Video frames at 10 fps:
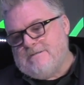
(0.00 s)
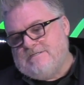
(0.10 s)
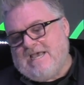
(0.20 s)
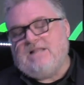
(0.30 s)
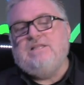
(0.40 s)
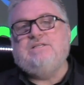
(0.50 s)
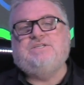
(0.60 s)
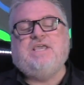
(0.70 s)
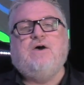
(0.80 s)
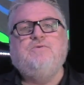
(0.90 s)
talent
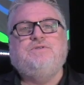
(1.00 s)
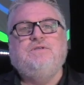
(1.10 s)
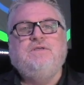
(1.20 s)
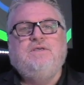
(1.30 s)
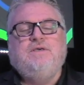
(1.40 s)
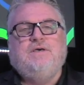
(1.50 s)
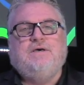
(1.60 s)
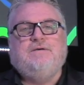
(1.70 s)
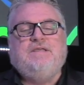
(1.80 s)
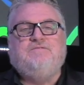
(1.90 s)
scout
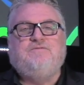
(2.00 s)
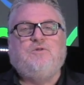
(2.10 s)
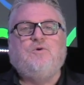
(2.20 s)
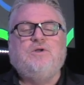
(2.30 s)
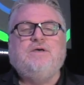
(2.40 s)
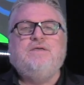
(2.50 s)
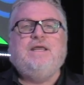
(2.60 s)
in Florida,